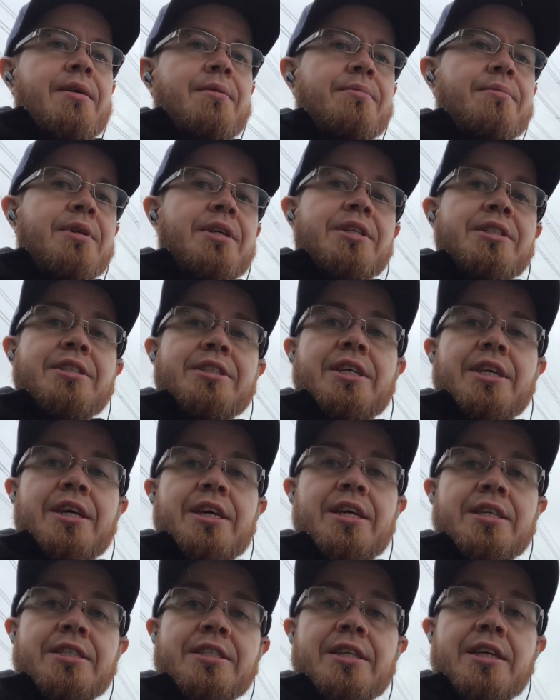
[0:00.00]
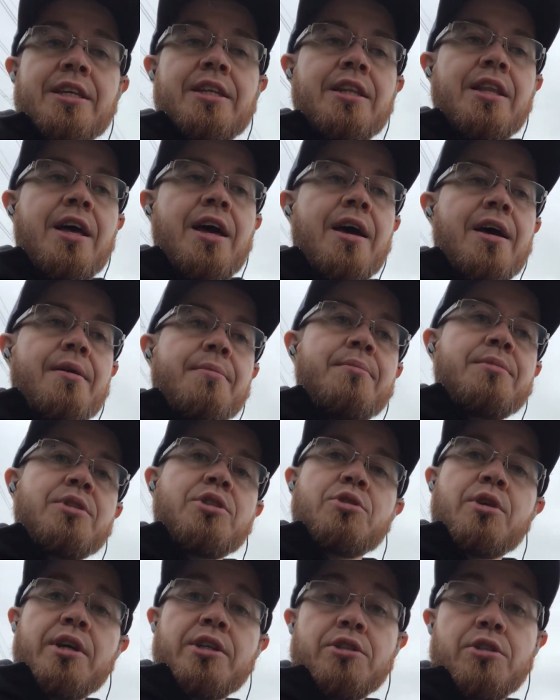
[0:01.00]
But still, I'm
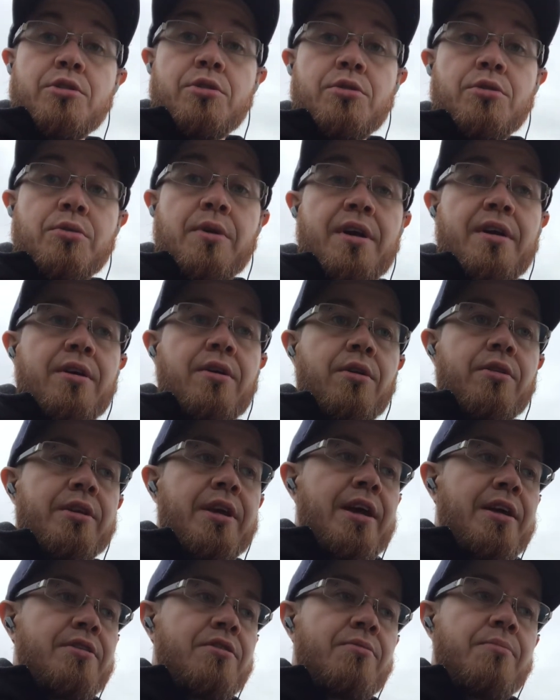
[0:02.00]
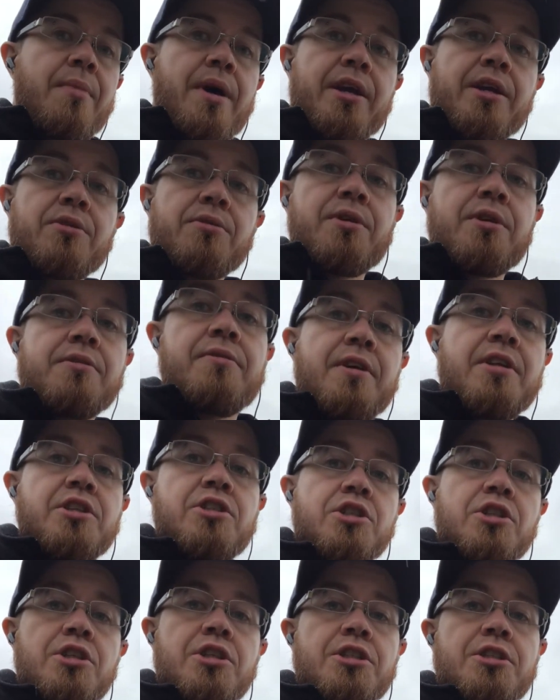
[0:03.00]
trying to do all kinds of micro
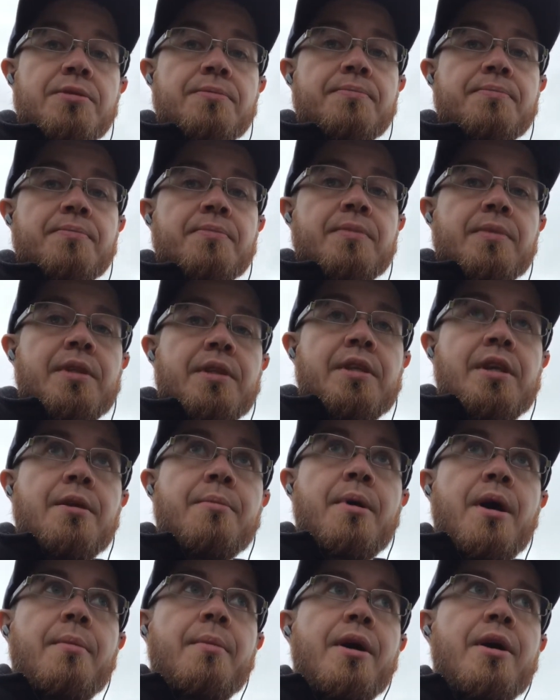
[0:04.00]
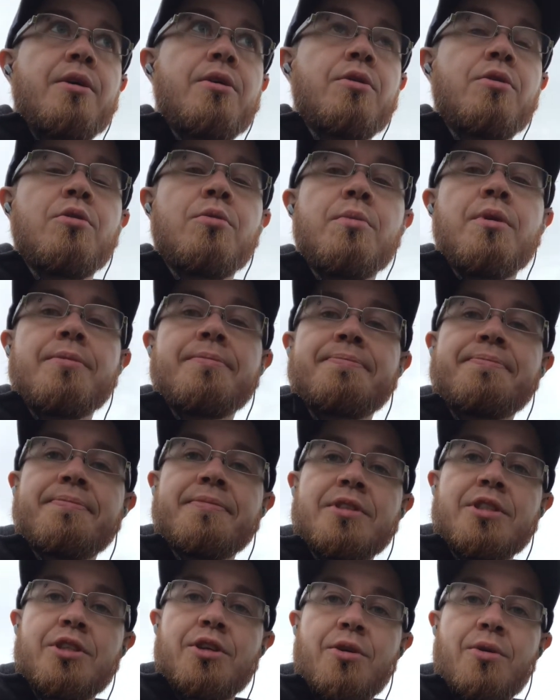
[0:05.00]
adventures nearby my home,
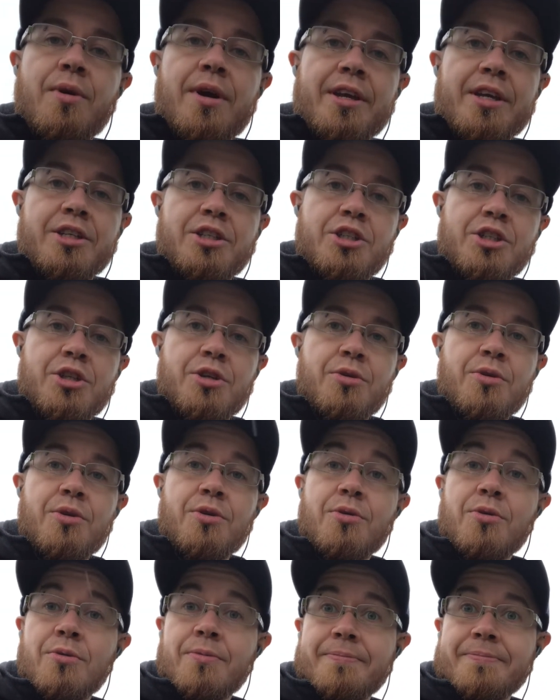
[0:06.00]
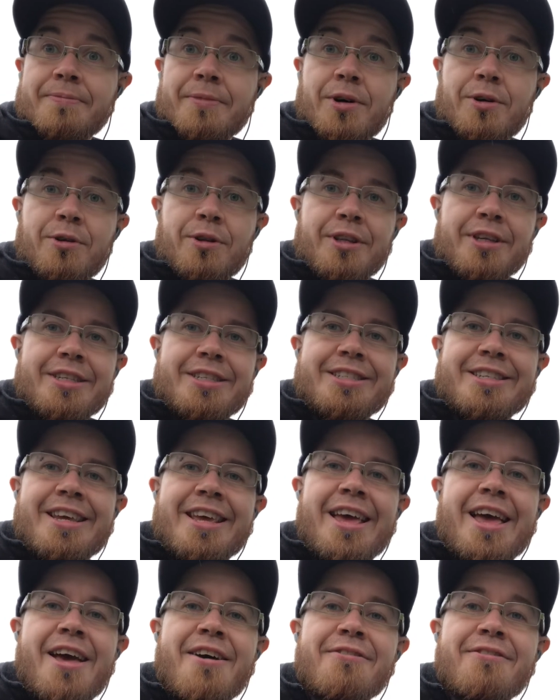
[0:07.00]
so I can show you all this
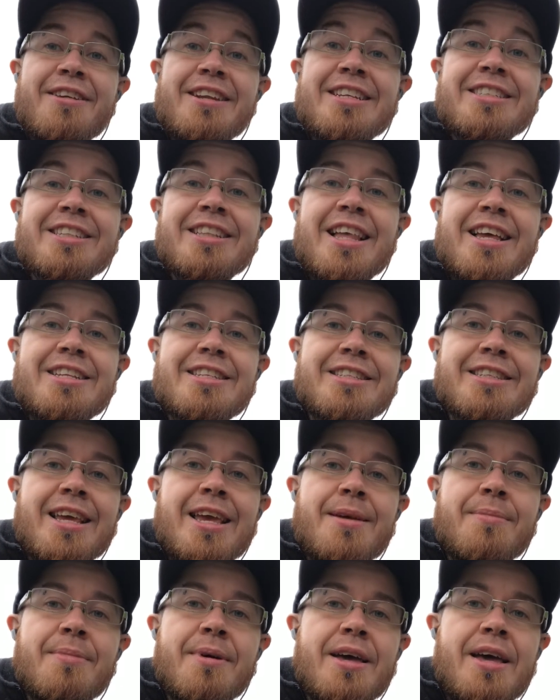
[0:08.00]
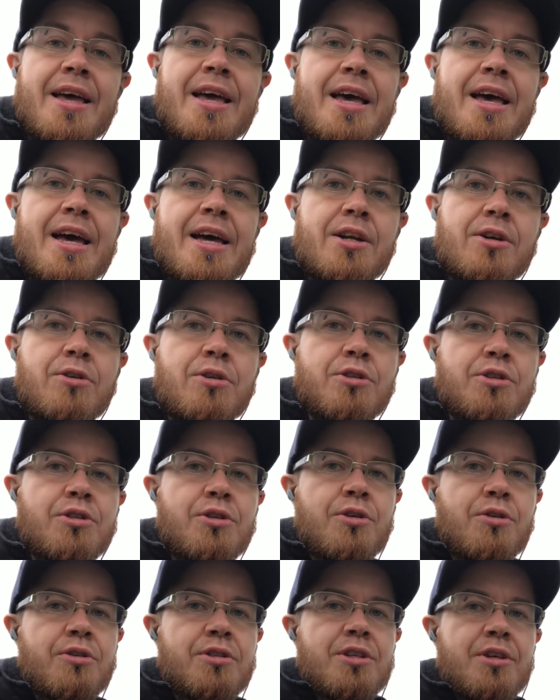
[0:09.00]
Finnish landscape, and
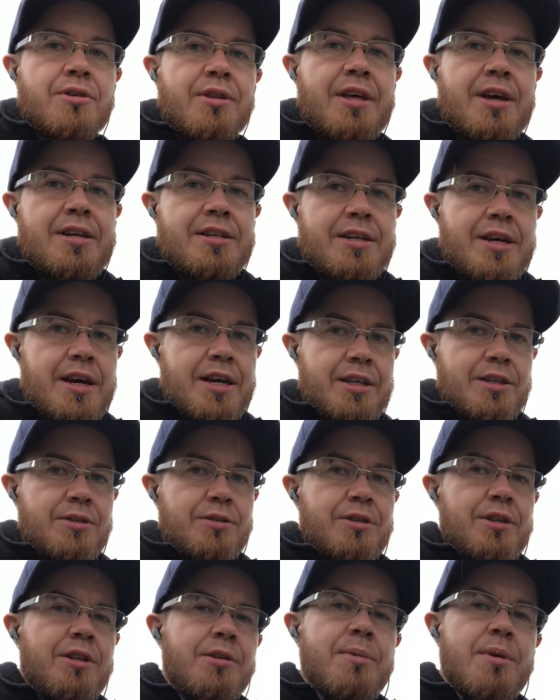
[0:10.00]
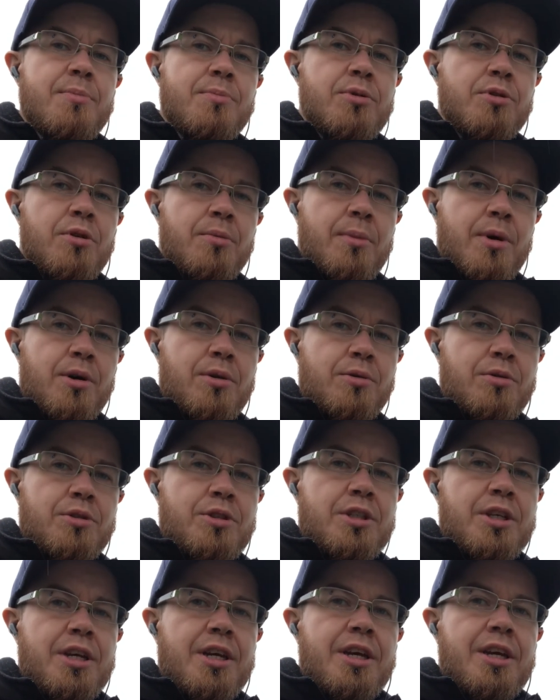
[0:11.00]
also so that I could a little bit
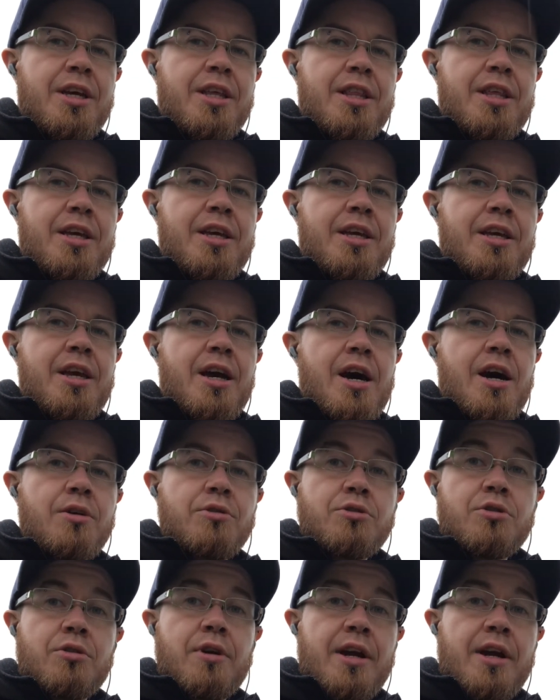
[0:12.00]
promote the outdoor